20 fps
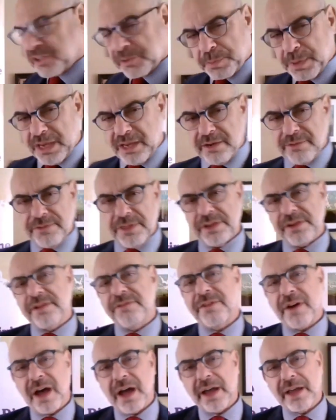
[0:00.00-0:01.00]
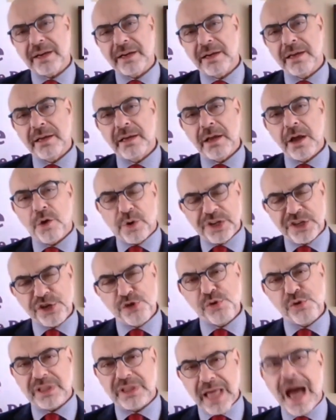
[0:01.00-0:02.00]
at the speed of the divine,
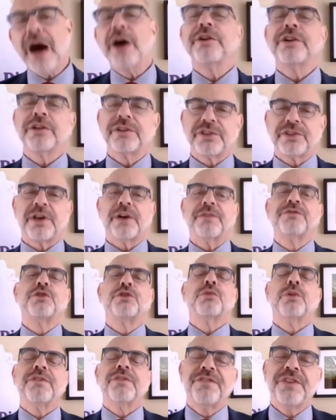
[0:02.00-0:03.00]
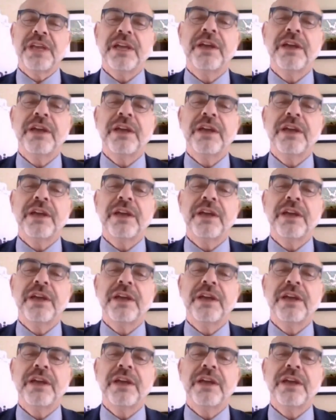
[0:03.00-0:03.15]
when you allow yourself to